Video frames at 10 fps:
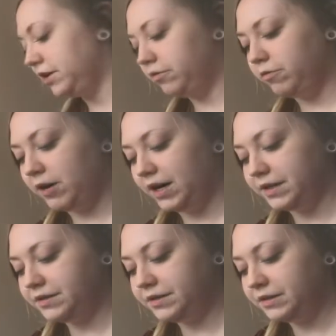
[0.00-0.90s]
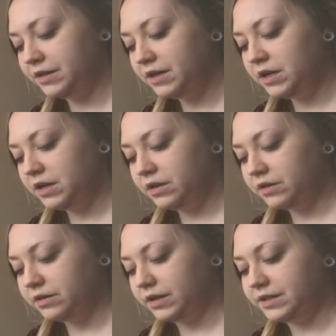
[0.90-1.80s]
of want
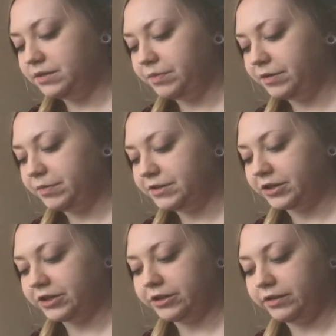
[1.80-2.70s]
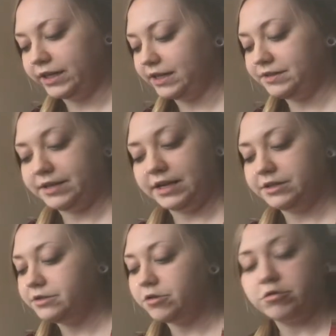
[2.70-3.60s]
it to be a bit darker, like I
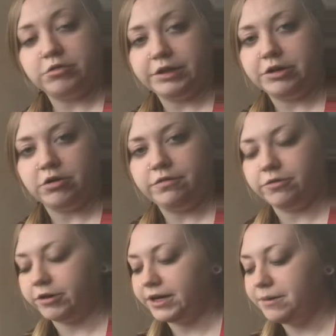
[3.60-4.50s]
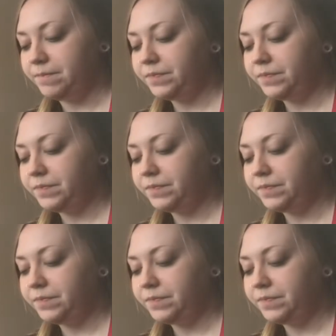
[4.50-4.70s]
said, totally go for it.